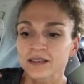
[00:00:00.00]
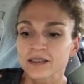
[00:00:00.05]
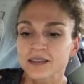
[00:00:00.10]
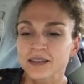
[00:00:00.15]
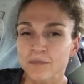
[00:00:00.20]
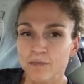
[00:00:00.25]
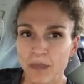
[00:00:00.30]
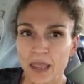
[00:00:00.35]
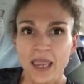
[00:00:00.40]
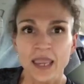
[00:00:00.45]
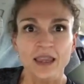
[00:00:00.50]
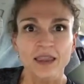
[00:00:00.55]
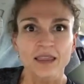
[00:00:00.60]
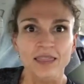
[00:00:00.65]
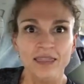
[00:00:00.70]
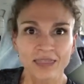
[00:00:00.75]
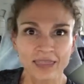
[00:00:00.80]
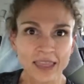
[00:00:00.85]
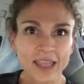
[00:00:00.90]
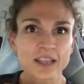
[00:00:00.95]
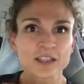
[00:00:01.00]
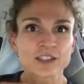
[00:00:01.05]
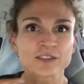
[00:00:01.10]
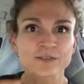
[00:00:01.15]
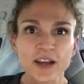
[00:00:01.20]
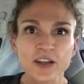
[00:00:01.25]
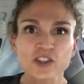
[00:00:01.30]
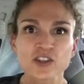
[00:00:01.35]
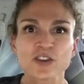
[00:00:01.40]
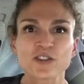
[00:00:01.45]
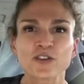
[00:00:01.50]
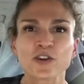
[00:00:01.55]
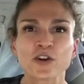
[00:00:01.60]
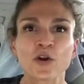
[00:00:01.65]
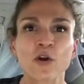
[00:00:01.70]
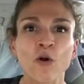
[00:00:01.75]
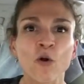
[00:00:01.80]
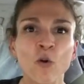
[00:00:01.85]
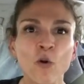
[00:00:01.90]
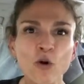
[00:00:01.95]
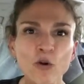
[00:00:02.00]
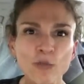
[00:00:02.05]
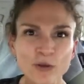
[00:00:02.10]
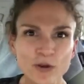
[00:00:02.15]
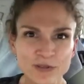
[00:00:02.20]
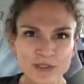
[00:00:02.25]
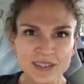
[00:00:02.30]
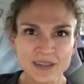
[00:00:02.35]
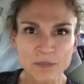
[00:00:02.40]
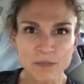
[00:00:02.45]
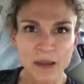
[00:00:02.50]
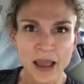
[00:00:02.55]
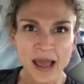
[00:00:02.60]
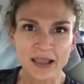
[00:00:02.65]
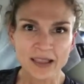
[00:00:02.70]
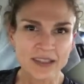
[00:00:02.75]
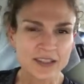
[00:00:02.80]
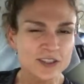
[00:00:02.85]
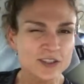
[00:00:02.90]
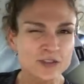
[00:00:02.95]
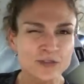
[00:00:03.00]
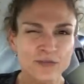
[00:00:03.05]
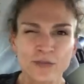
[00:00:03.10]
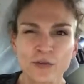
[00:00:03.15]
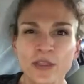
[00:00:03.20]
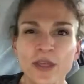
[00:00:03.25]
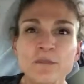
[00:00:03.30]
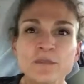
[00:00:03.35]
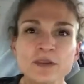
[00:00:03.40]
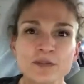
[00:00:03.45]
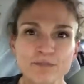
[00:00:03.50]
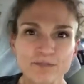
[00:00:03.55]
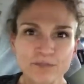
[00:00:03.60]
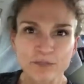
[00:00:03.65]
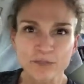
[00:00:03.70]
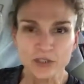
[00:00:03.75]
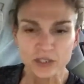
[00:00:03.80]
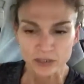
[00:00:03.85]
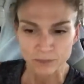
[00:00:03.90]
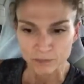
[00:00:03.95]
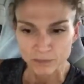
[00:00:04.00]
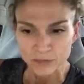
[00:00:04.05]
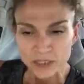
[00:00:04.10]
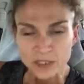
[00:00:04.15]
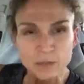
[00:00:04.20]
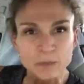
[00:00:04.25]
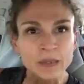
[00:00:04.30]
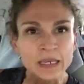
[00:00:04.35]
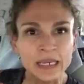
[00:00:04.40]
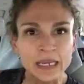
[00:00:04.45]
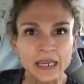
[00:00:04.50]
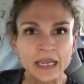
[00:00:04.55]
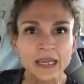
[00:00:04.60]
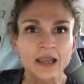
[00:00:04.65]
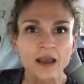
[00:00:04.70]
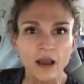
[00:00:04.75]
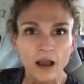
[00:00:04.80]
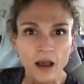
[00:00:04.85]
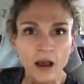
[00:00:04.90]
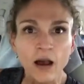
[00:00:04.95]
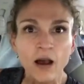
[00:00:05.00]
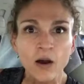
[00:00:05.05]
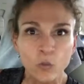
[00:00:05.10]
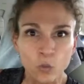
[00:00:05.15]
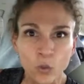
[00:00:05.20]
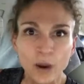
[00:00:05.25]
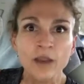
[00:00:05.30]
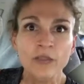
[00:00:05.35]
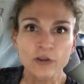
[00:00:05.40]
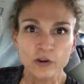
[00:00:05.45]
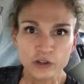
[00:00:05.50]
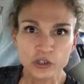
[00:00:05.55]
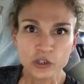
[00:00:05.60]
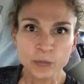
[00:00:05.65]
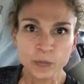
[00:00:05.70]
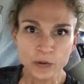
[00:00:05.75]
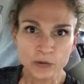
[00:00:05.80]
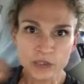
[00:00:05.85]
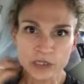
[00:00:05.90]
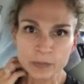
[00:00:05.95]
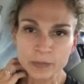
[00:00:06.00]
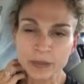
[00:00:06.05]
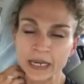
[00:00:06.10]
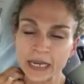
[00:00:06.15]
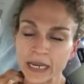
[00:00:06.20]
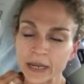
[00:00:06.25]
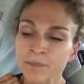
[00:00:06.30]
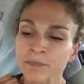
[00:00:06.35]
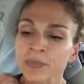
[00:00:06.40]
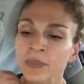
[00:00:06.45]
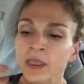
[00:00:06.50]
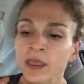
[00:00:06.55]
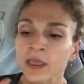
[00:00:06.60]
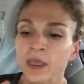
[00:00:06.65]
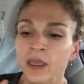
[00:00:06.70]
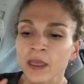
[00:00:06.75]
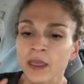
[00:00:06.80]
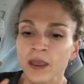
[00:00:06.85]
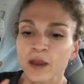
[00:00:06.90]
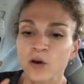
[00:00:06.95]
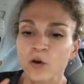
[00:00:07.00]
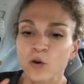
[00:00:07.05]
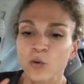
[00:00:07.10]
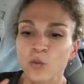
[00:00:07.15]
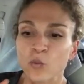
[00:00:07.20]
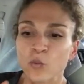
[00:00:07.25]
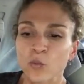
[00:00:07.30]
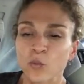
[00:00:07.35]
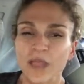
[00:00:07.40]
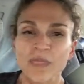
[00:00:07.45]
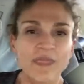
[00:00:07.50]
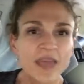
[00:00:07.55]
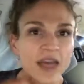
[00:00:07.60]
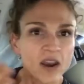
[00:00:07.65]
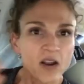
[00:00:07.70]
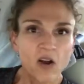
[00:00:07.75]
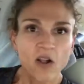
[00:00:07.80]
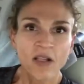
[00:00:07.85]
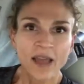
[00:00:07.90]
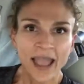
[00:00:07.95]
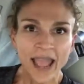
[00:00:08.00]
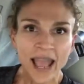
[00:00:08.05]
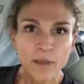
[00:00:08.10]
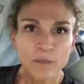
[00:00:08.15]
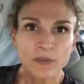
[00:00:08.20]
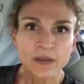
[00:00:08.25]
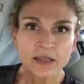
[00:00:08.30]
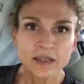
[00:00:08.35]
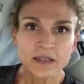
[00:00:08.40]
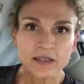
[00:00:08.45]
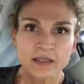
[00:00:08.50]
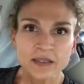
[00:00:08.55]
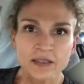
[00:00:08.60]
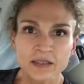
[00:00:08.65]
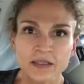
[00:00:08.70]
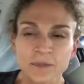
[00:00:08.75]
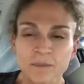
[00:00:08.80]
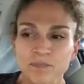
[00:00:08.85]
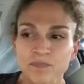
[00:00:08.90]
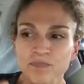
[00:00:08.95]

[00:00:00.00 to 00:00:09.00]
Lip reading: to make things function, for your hormones to balance, for them to be where they're supposed to be. When that all happens,